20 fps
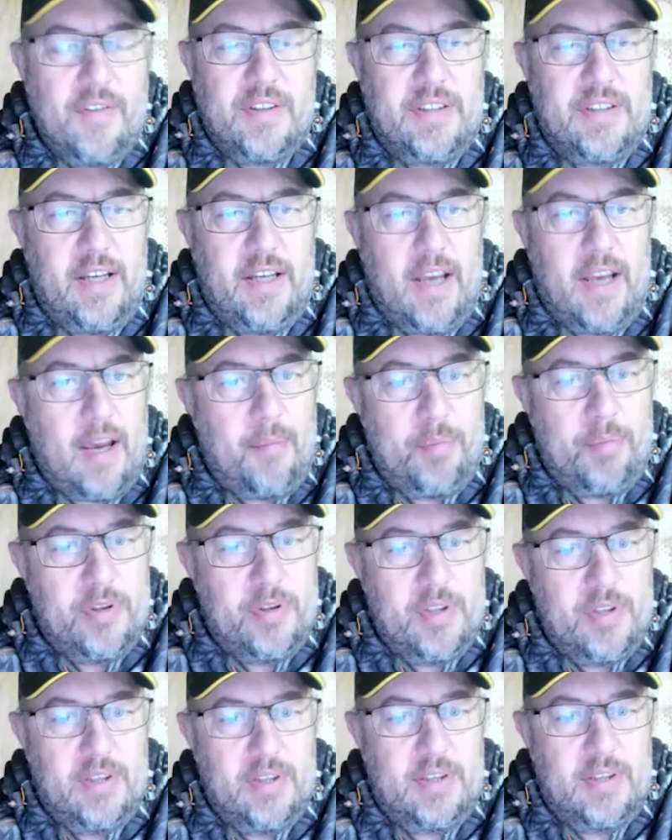seen happen
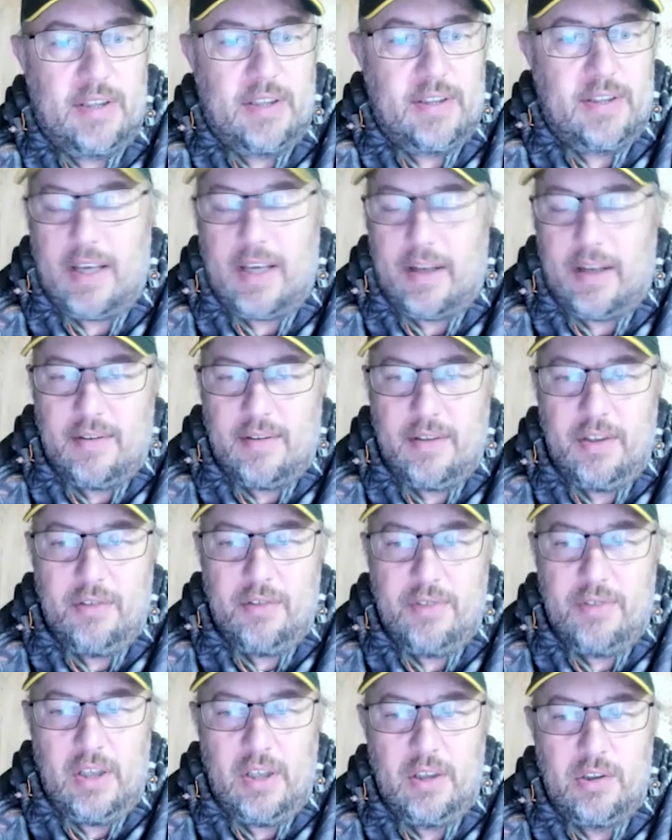to this extent. New
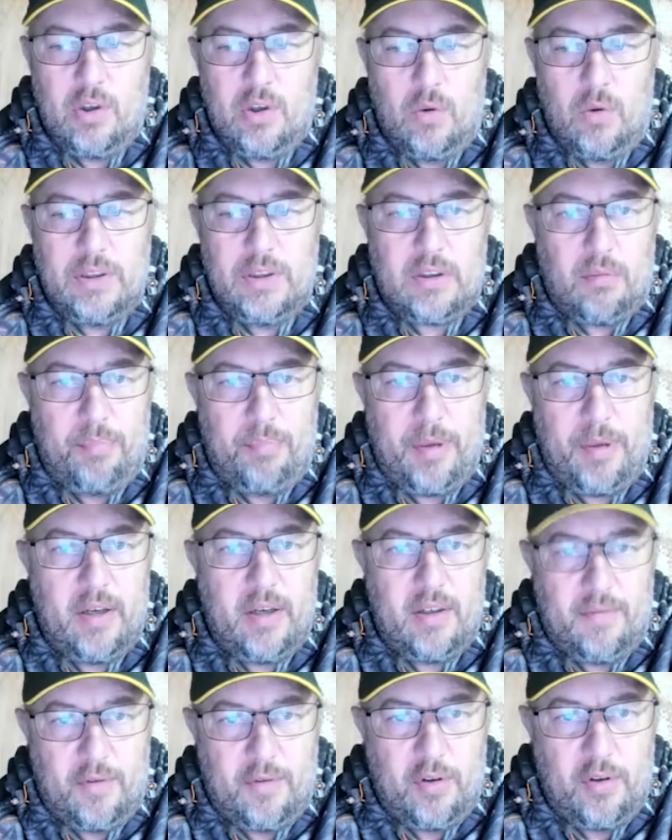Zealand's always
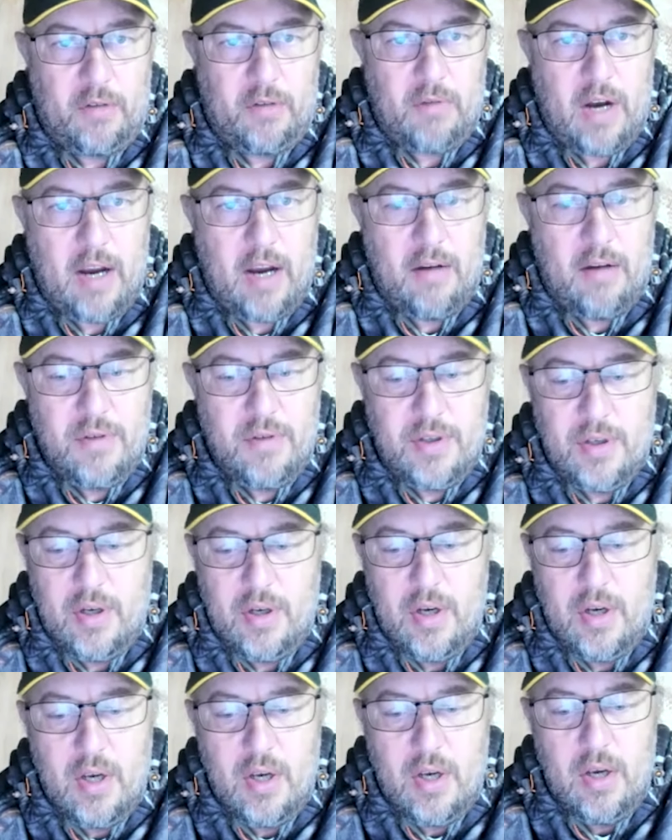competitive on the ground,
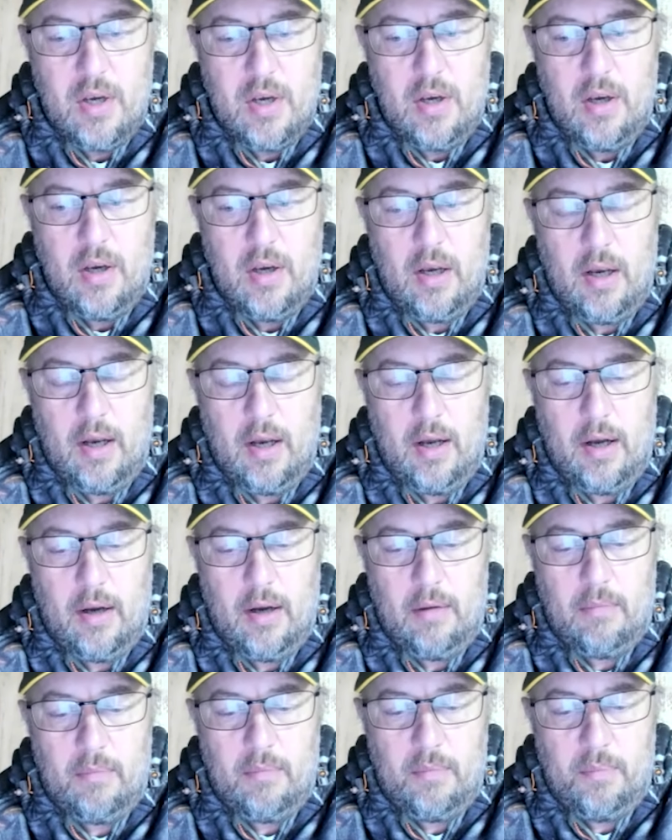
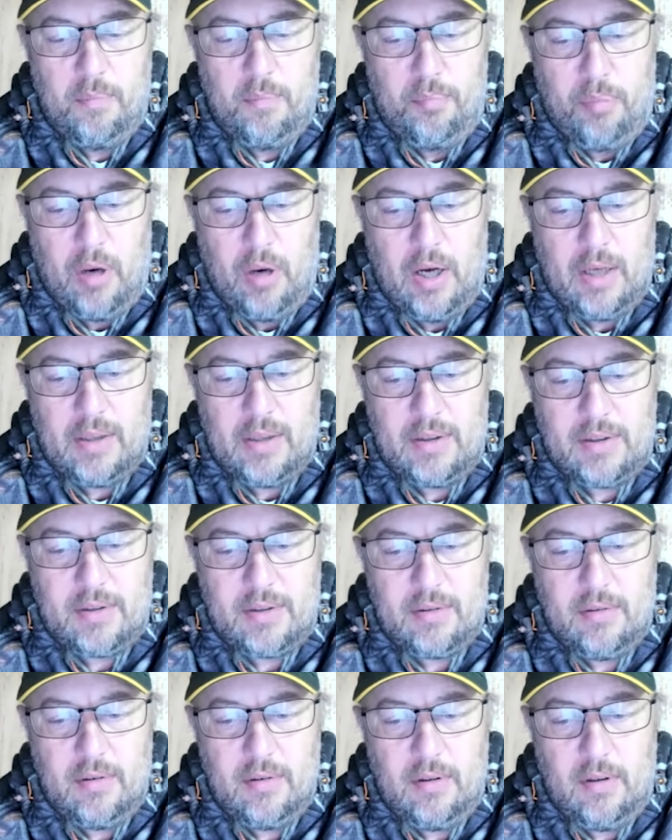but
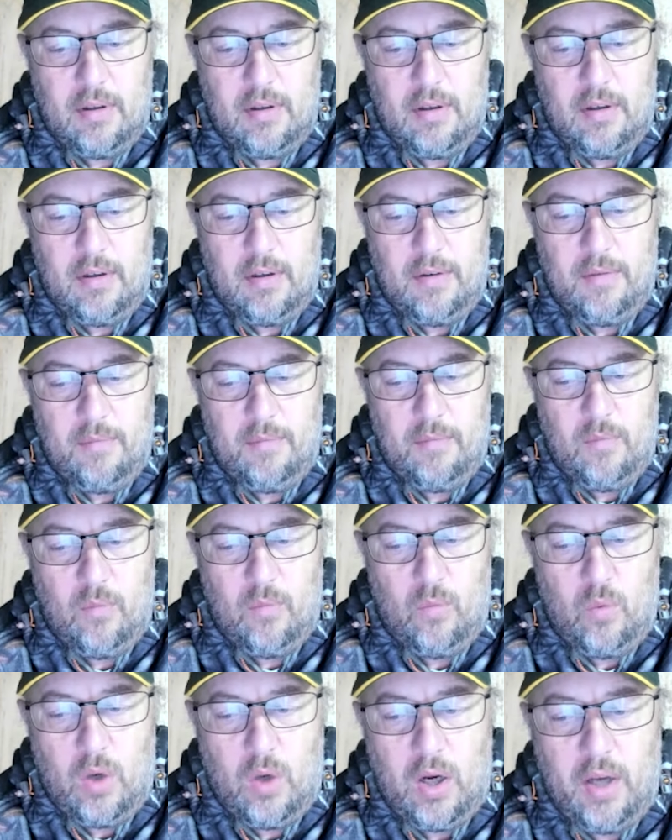
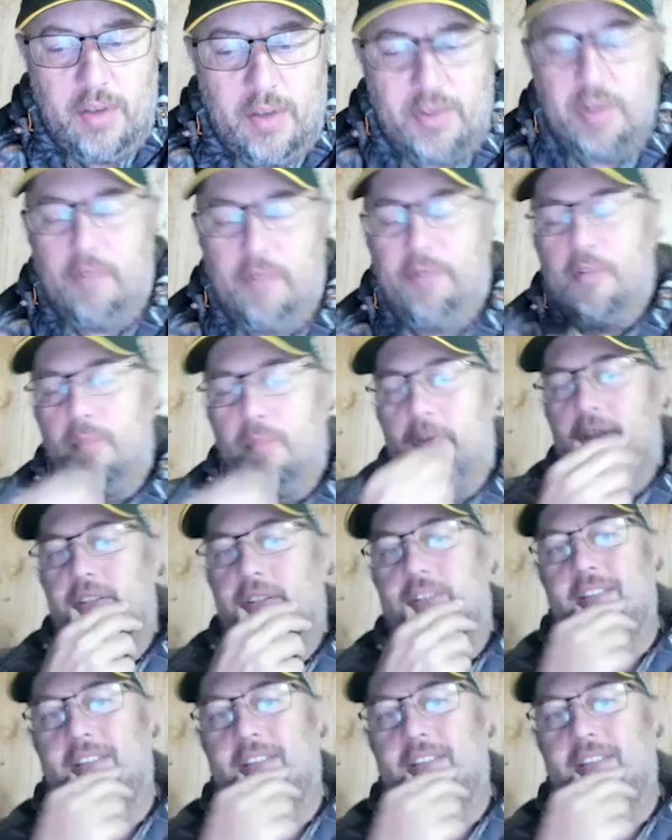what I took from this